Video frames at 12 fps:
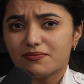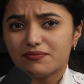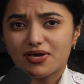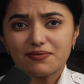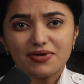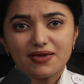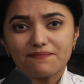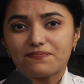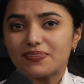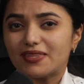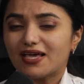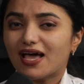Maybe
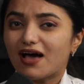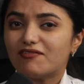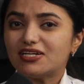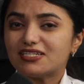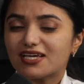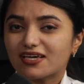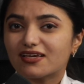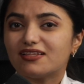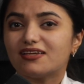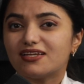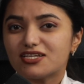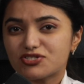they haven't taken
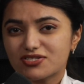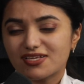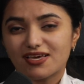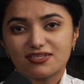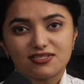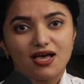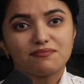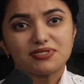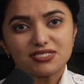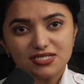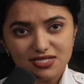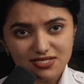the DGCA exam
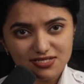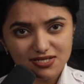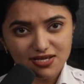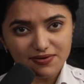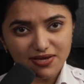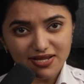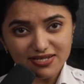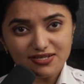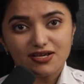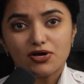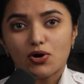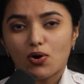seriously yet,
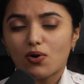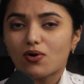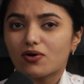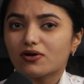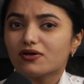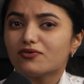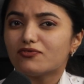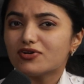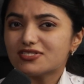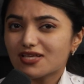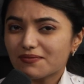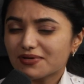or
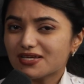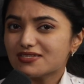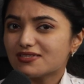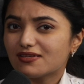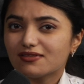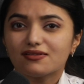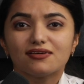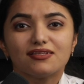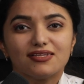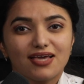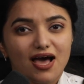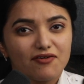for some reason
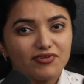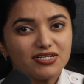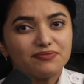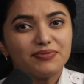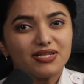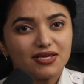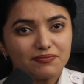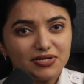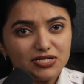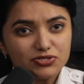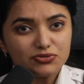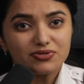they haven't been
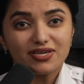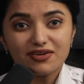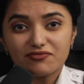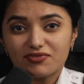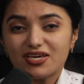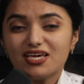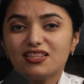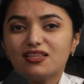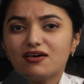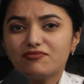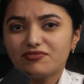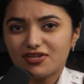able to give
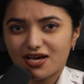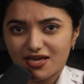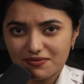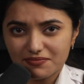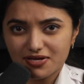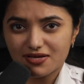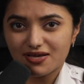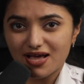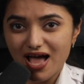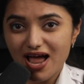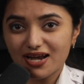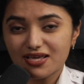enough time
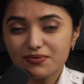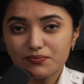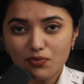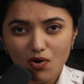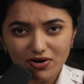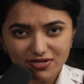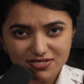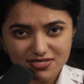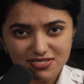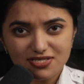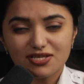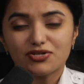and
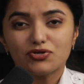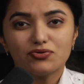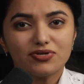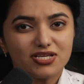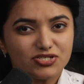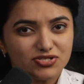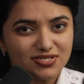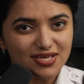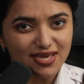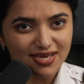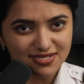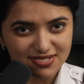importance to
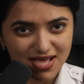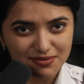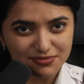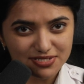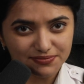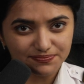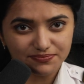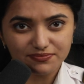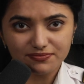DGCA exams.